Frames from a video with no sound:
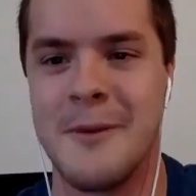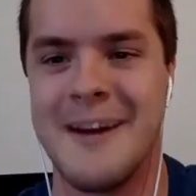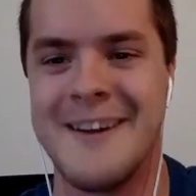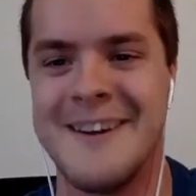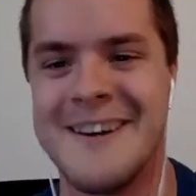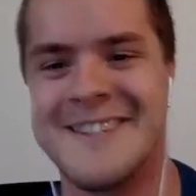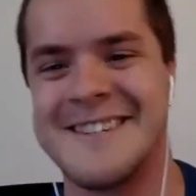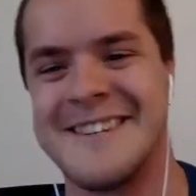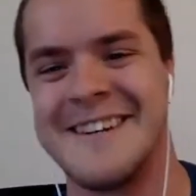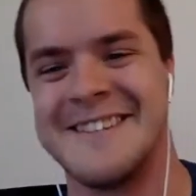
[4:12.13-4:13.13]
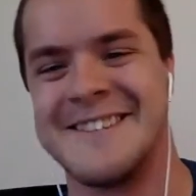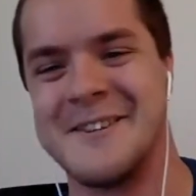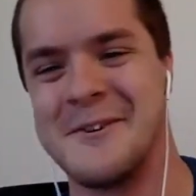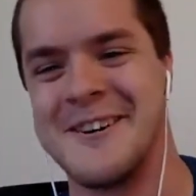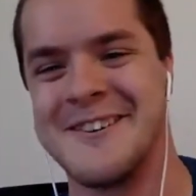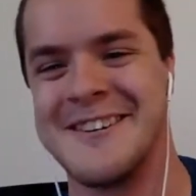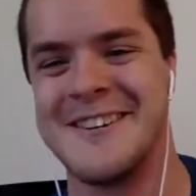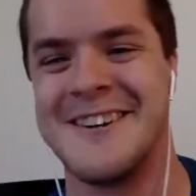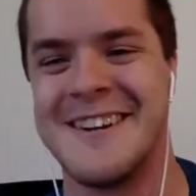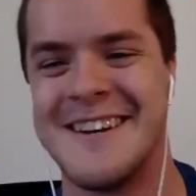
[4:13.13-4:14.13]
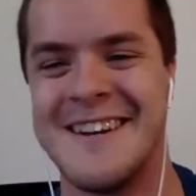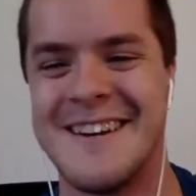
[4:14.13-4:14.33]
my gosh, that's so early on.